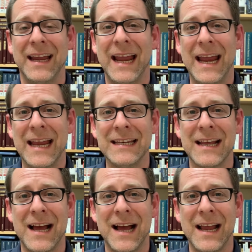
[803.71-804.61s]
and
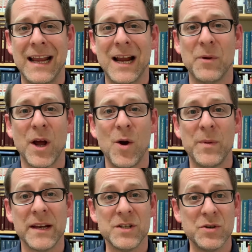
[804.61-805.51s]
I would hope
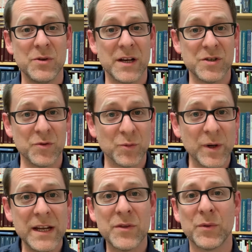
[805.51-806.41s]
that as you
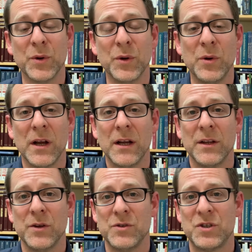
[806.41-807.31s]
read through
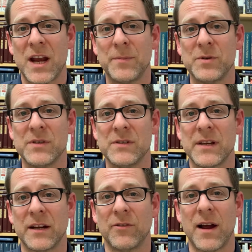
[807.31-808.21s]
those chapters in
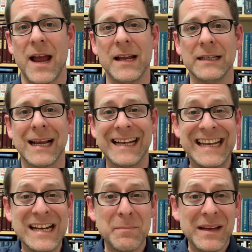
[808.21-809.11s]
Zechariah and kind of
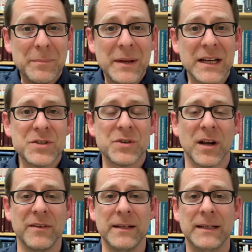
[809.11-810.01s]
get a big picture
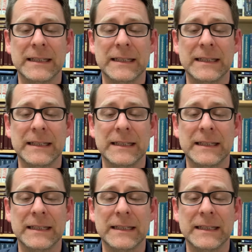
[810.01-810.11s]
of it,